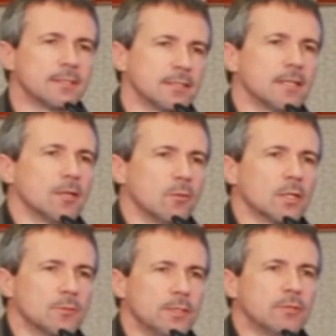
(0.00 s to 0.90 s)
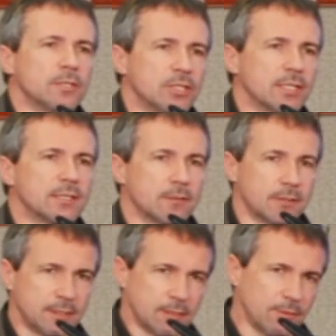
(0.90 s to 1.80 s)
is what we register.
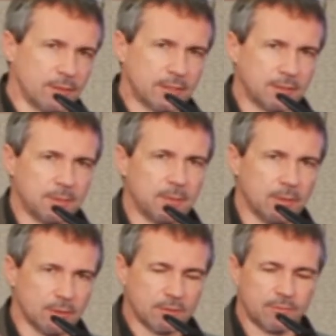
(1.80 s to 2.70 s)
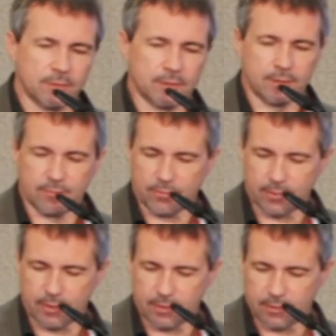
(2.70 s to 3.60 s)
And so this is maybe also for the
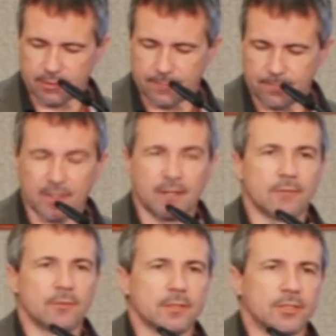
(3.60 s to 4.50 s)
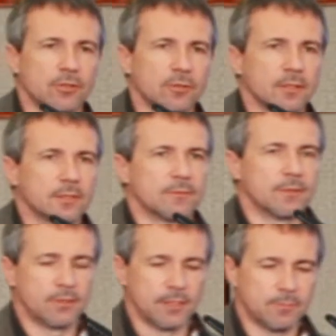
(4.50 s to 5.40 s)
for the uh, for the channels
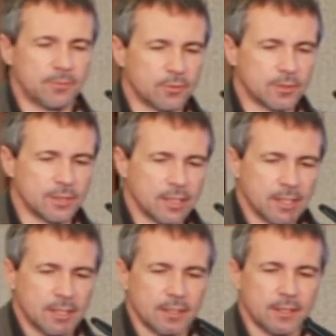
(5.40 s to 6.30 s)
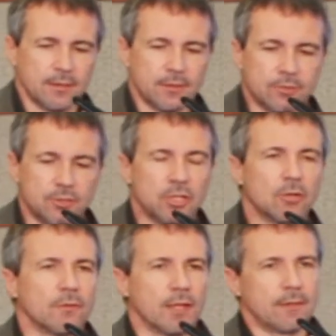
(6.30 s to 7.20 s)
very important uh, to
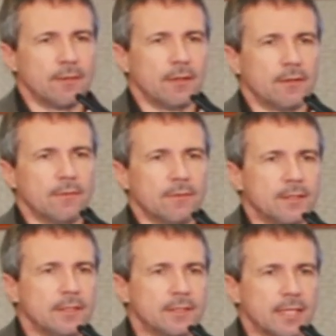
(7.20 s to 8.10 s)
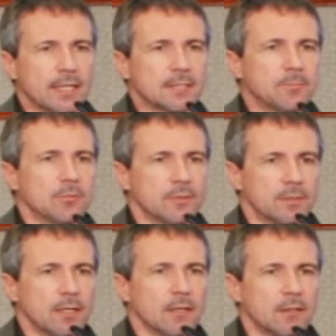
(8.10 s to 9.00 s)
know that there these
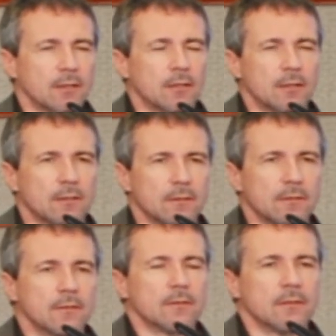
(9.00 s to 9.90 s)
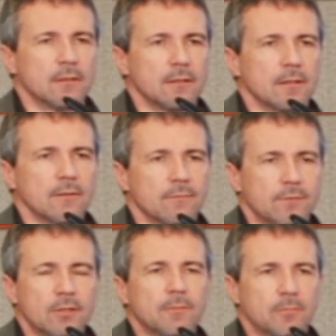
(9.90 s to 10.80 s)
experts are are. Uh, a
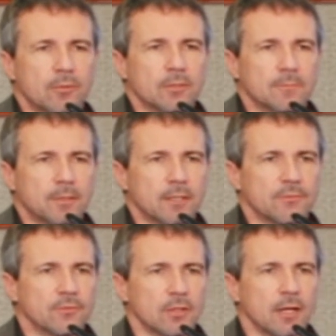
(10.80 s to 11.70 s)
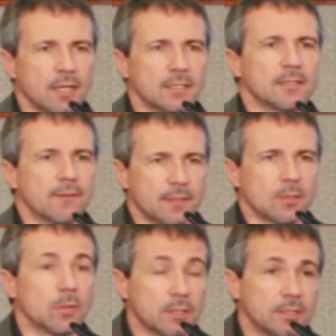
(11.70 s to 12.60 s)
very important part for us and the
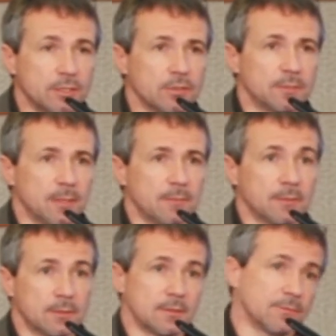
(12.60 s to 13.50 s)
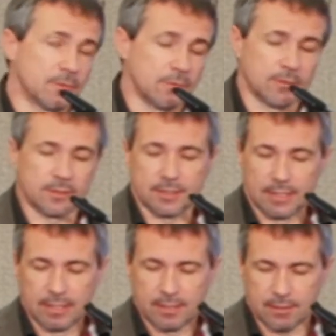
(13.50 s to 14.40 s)
quality newspapers, of course.
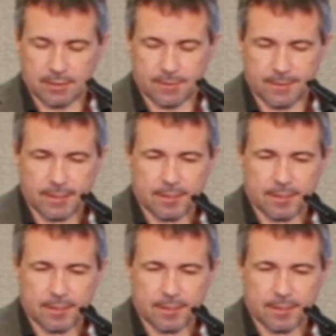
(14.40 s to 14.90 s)
Uh,